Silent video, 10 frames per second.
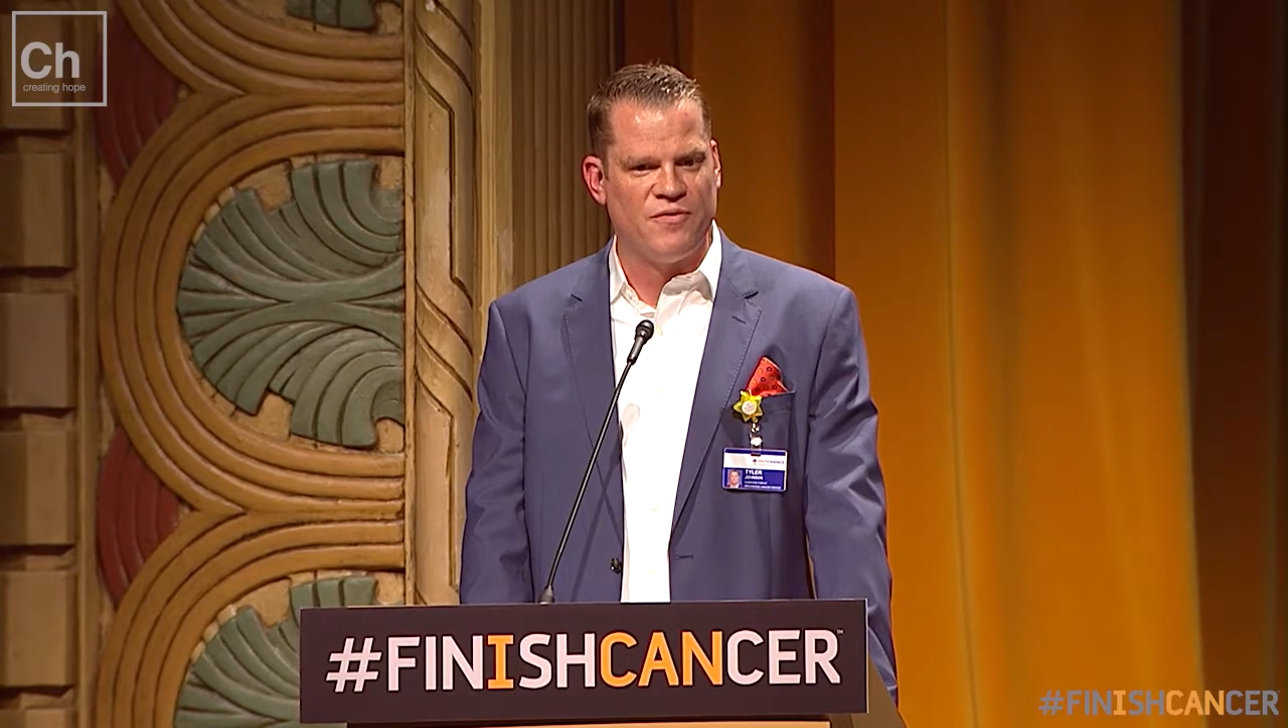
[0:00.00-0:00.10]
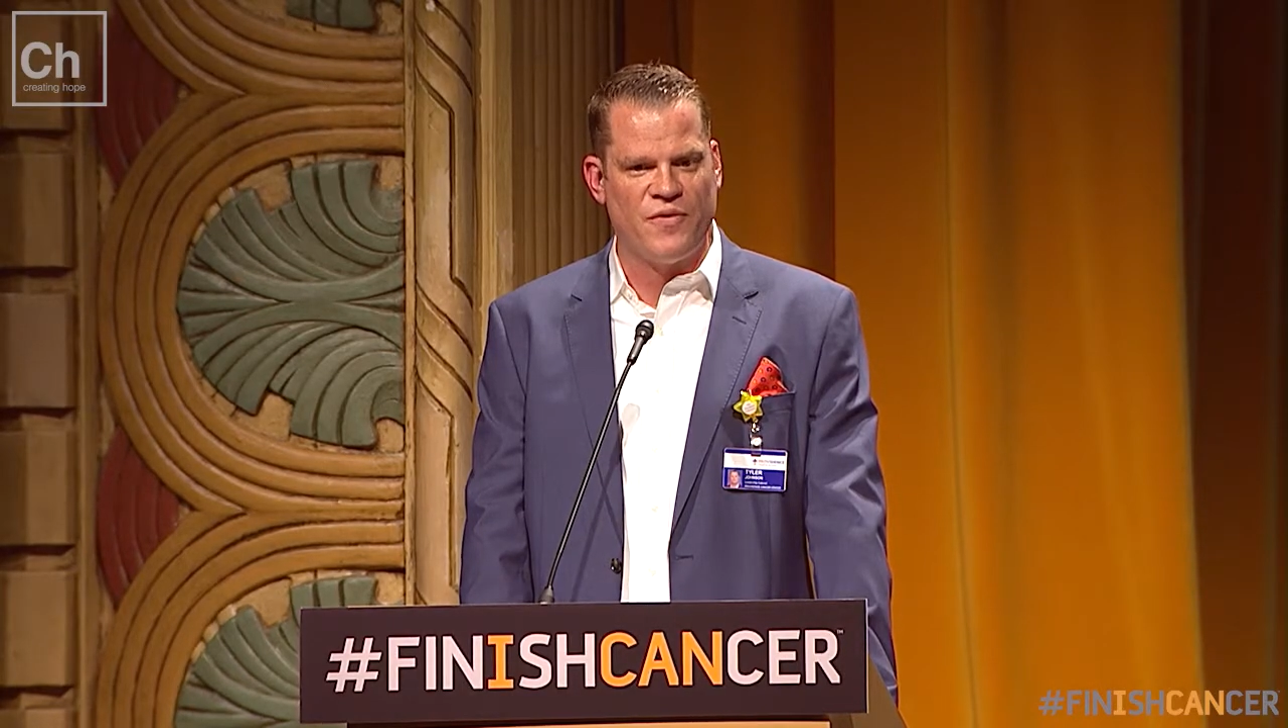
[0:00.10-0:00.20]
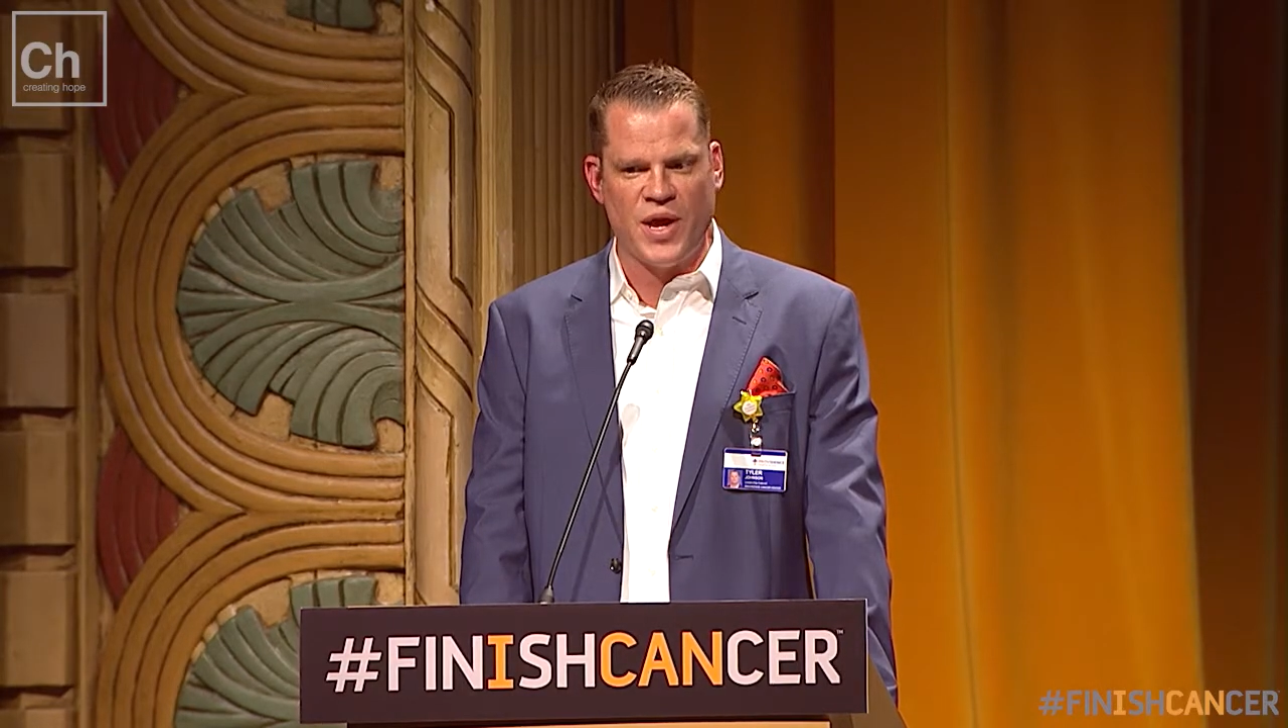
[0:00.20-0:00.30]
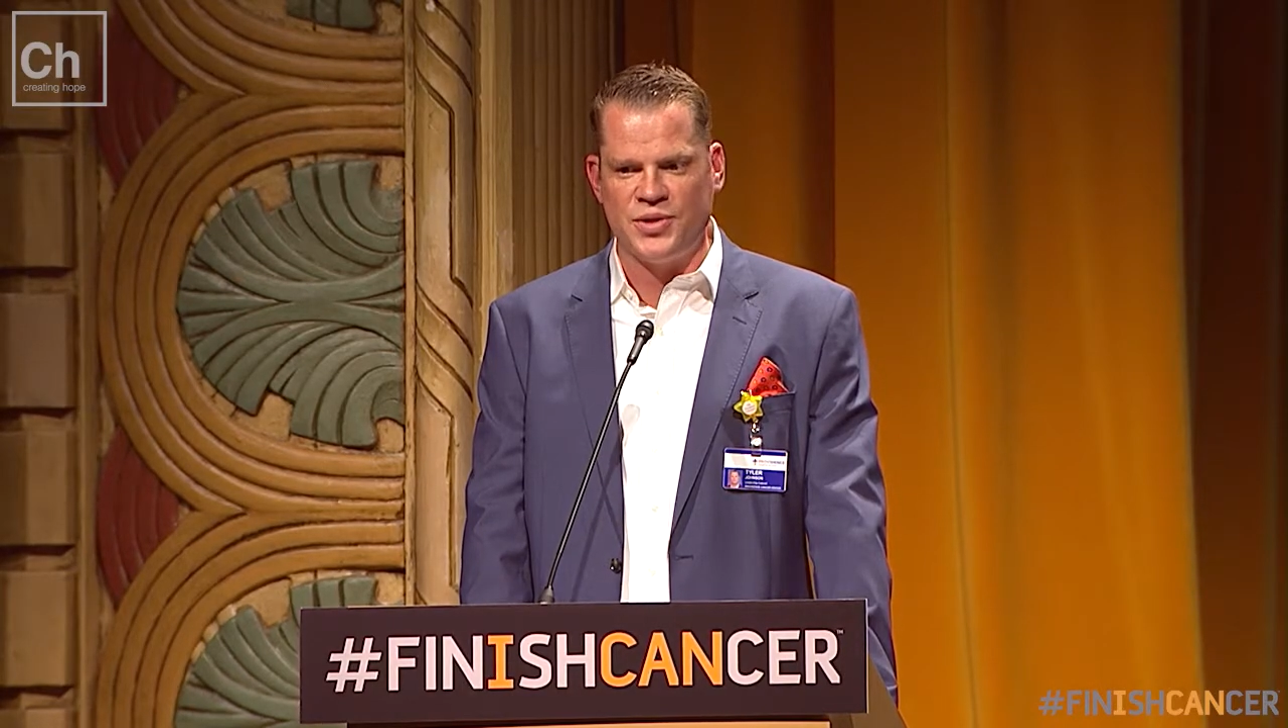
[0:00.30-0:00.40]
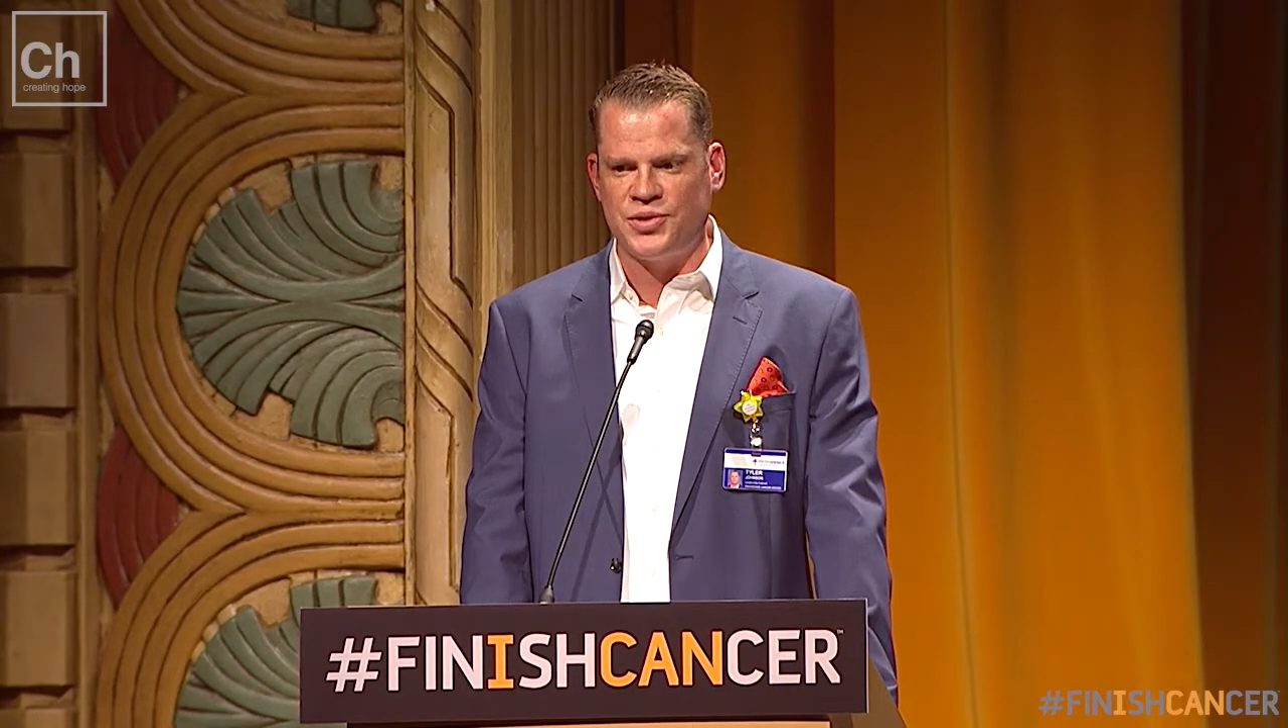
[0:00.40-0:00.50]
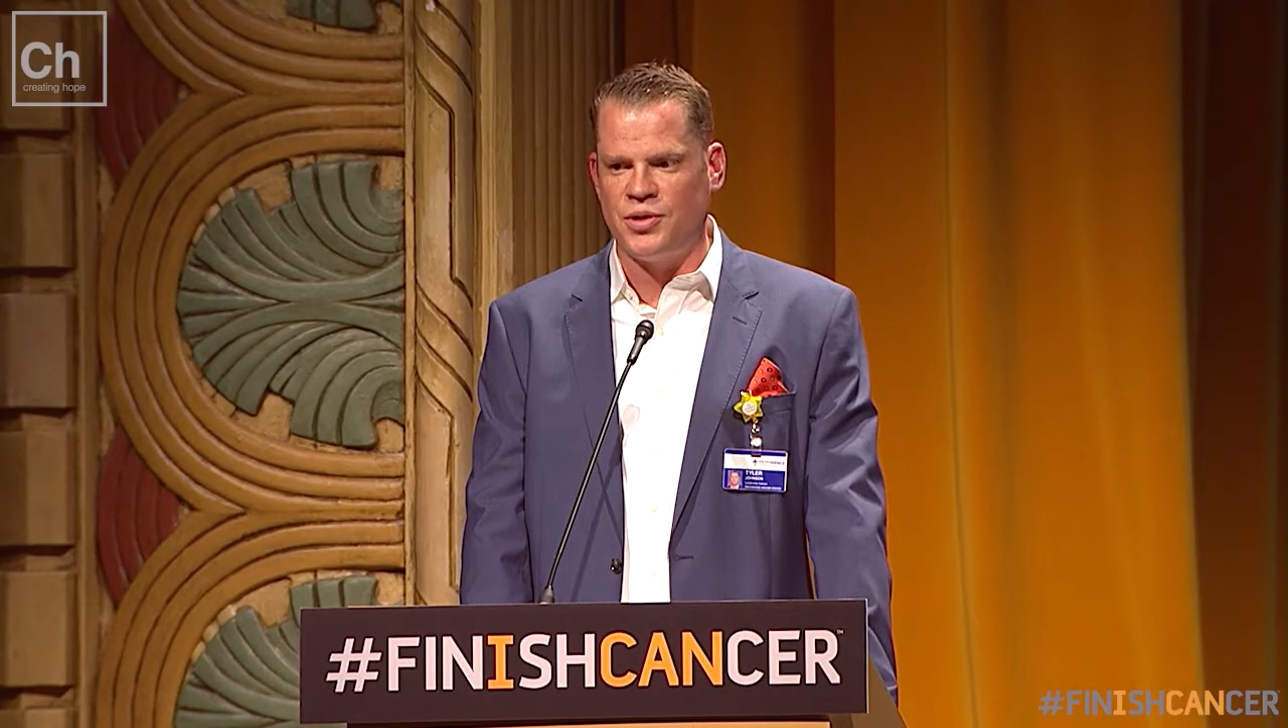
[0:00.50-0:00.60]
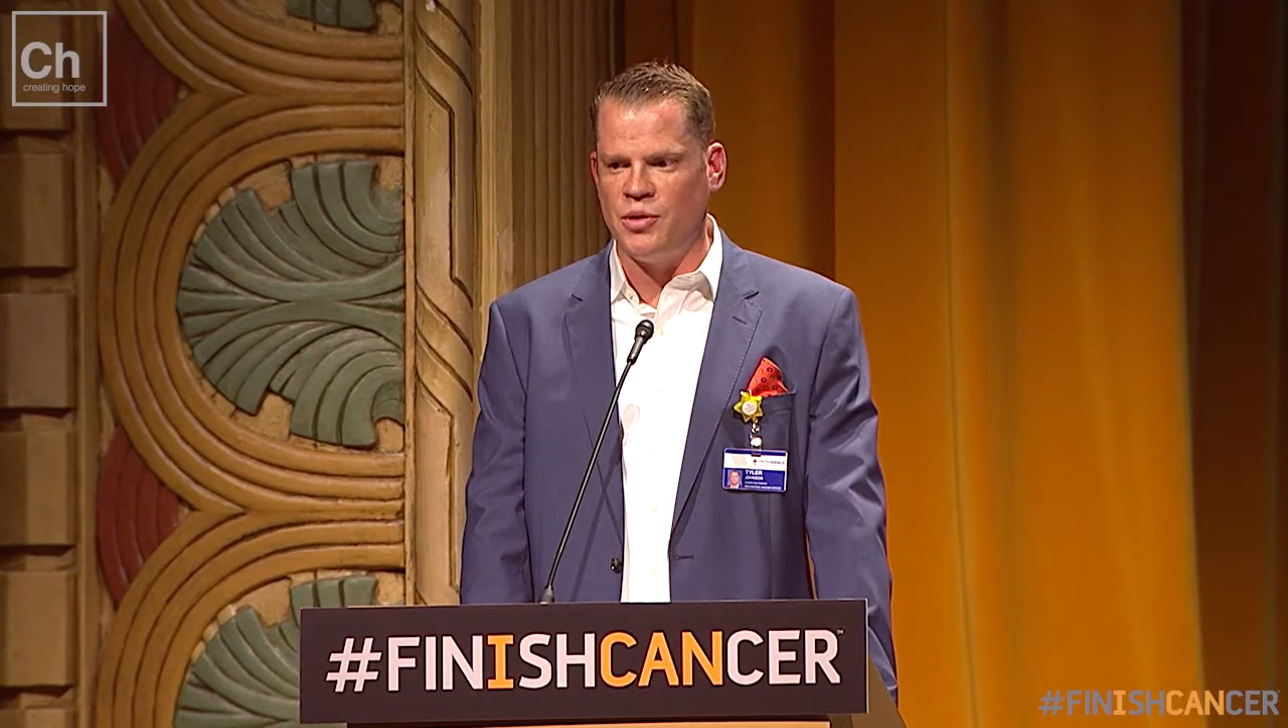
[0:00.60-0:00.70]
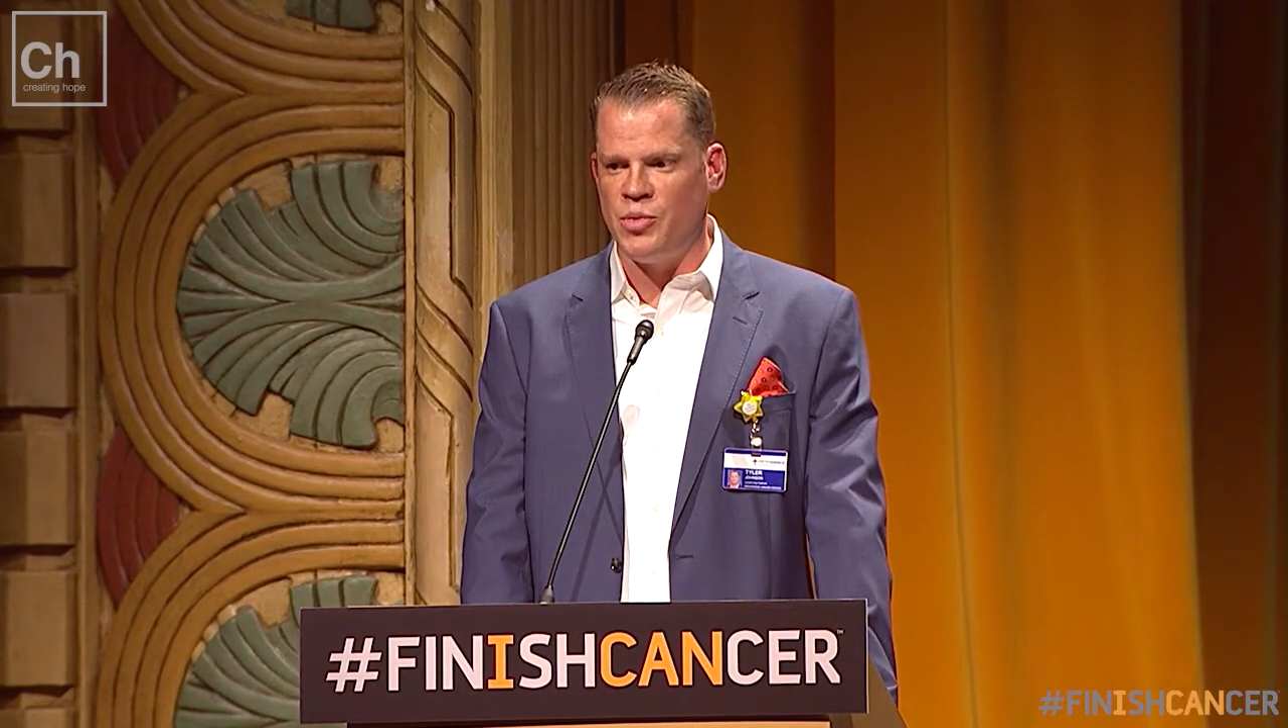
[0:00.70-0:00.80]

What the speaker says: advanced